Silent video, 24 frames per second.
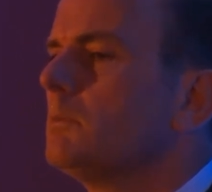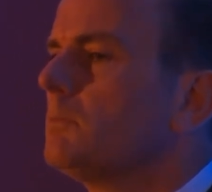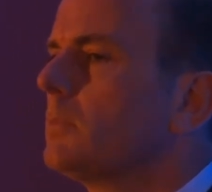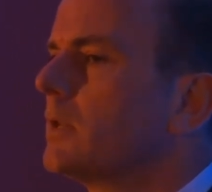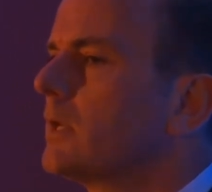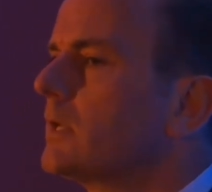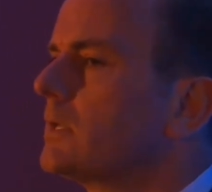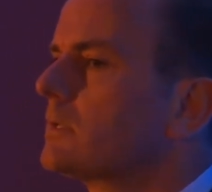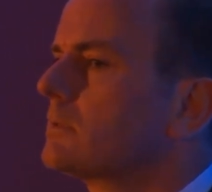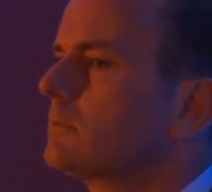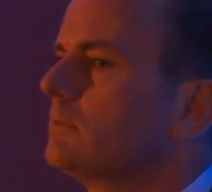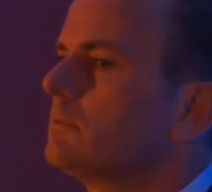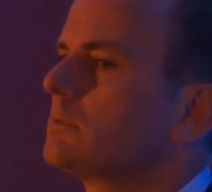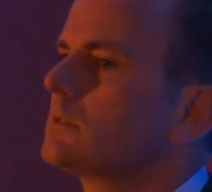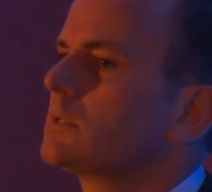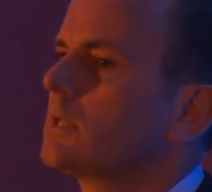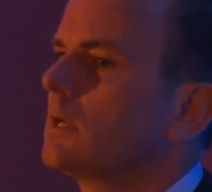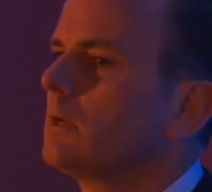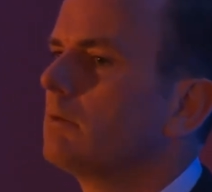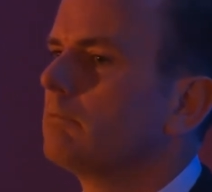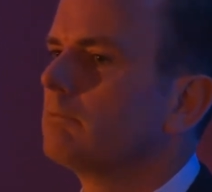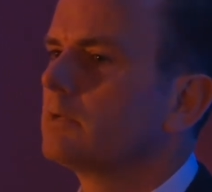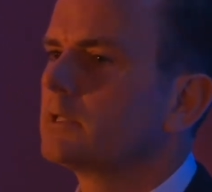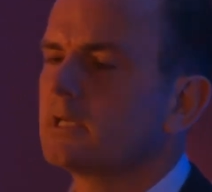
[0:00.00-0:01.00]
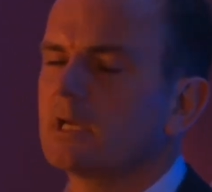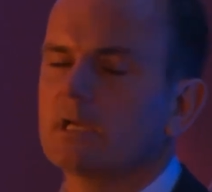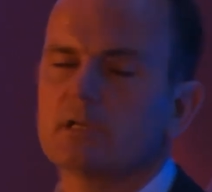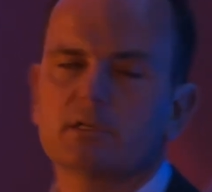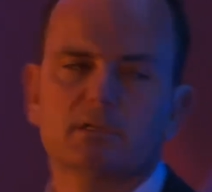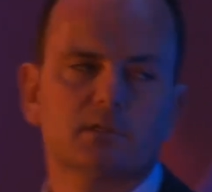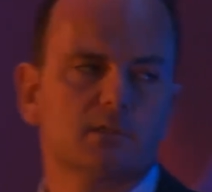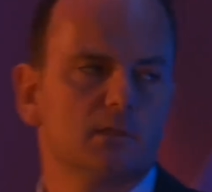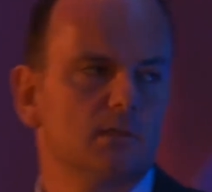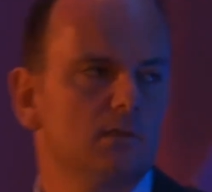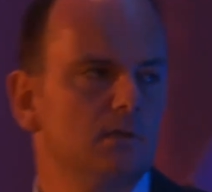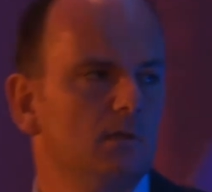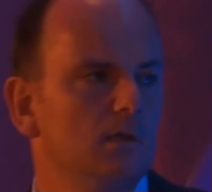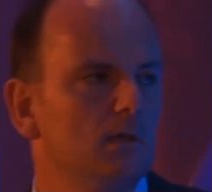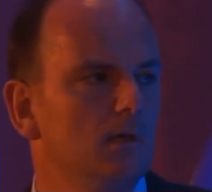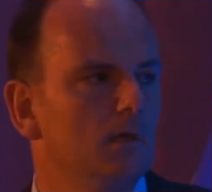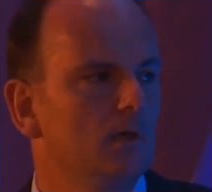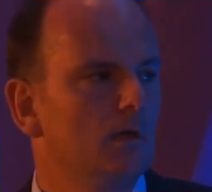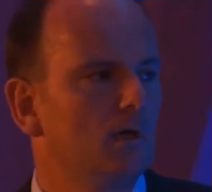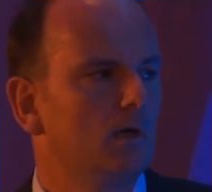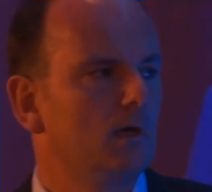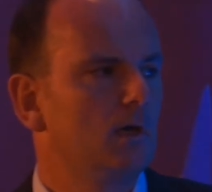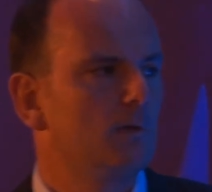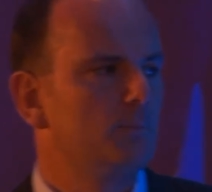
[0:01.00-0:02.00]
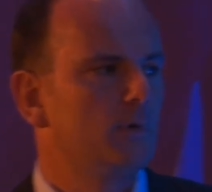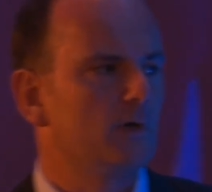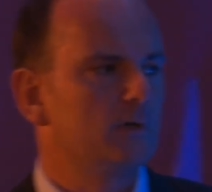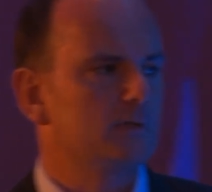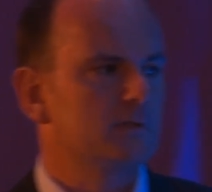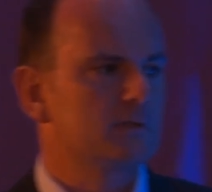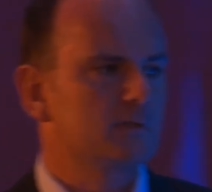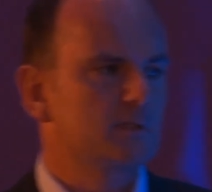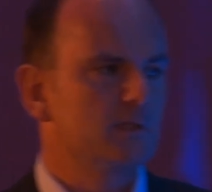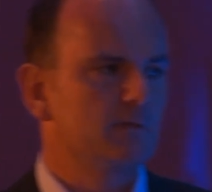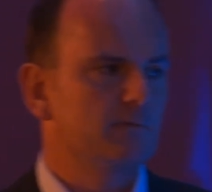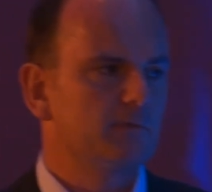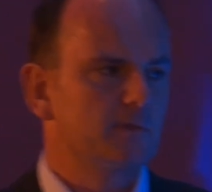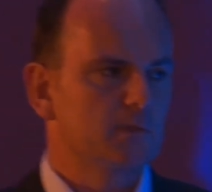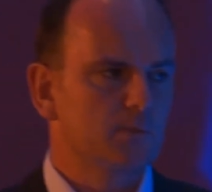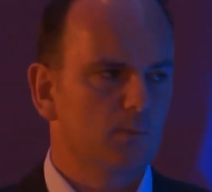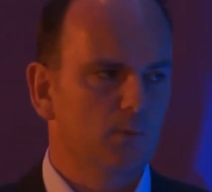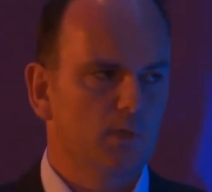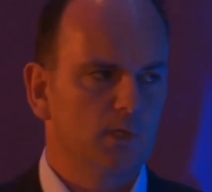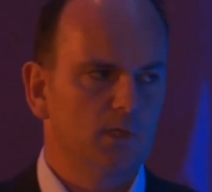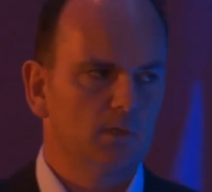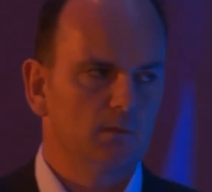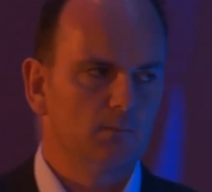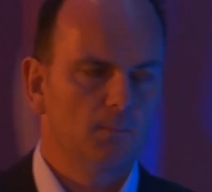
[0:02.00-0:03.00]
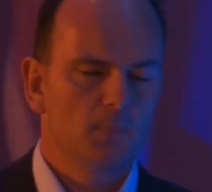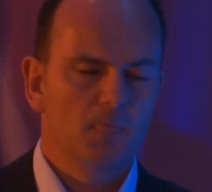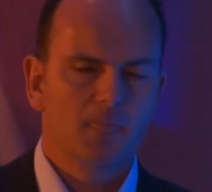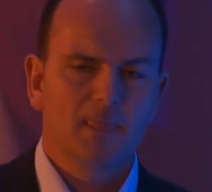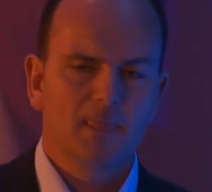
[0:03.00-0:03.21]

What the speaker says: but it's also a retention positive as well.